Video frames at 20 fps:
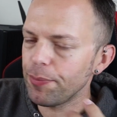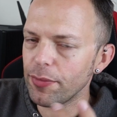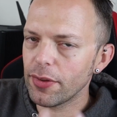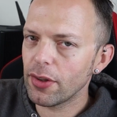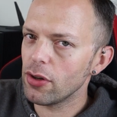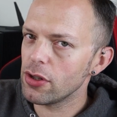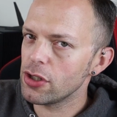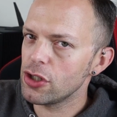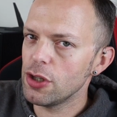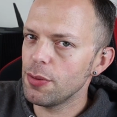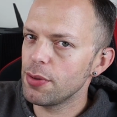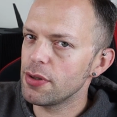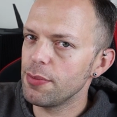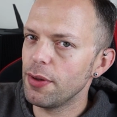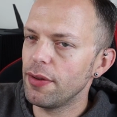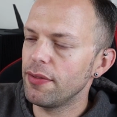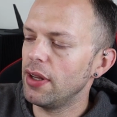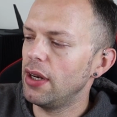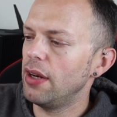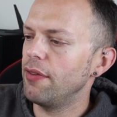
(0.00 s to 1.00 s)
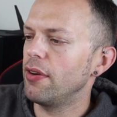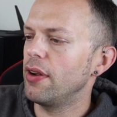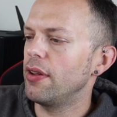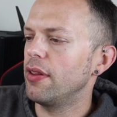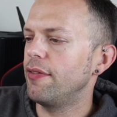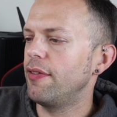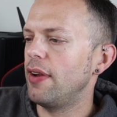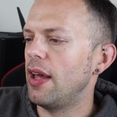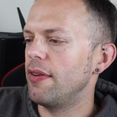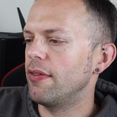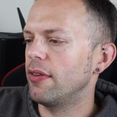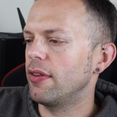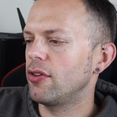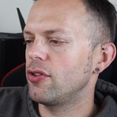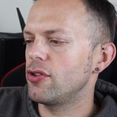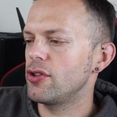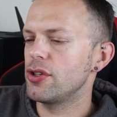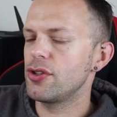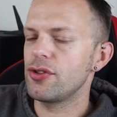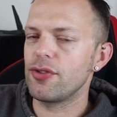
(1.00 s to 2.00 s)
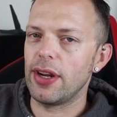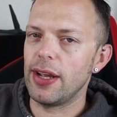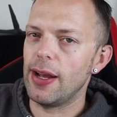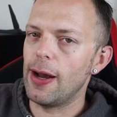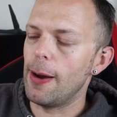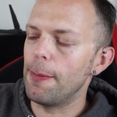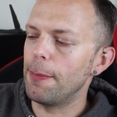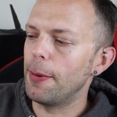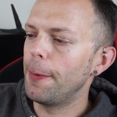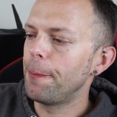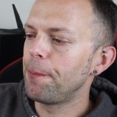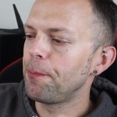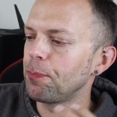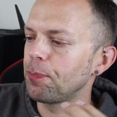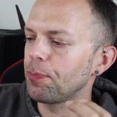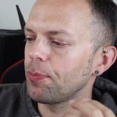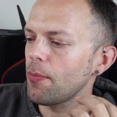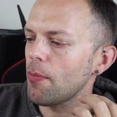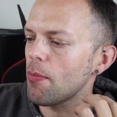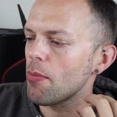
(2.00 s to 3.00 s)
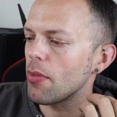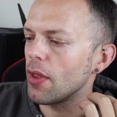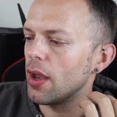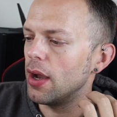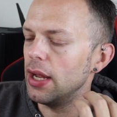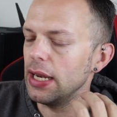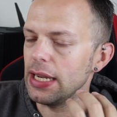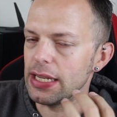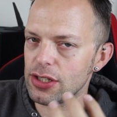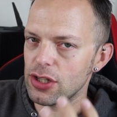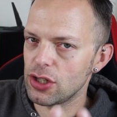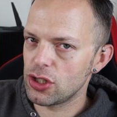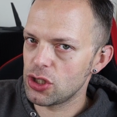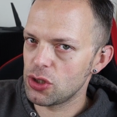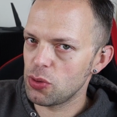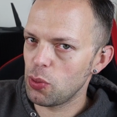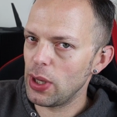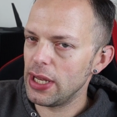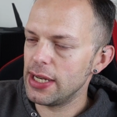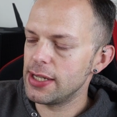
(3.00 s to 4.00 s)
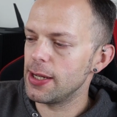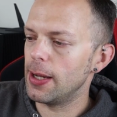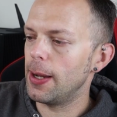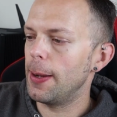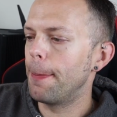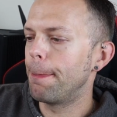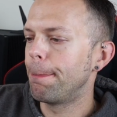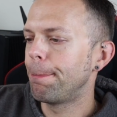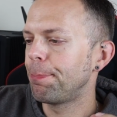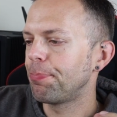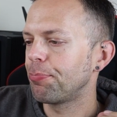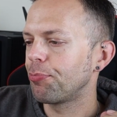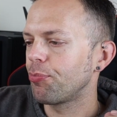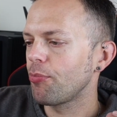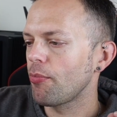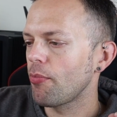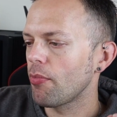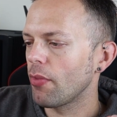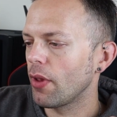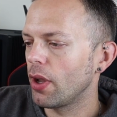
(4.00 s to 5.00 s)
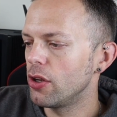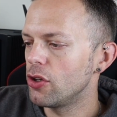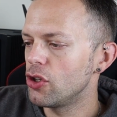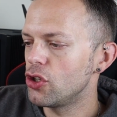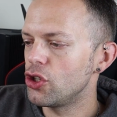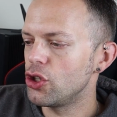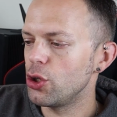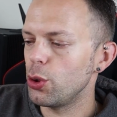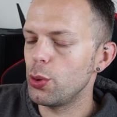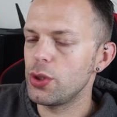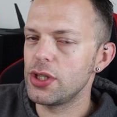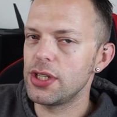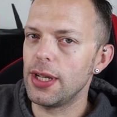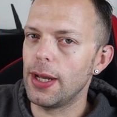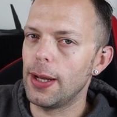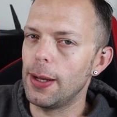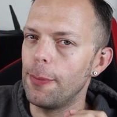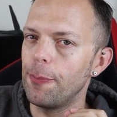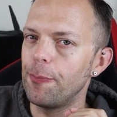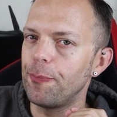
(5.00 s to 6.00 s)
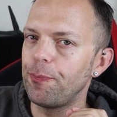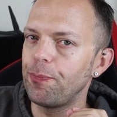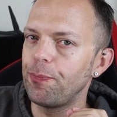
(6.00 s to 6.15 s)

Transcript: it's got a super smooth delivery of the flavour straight up. And it's a sweeter, juicier.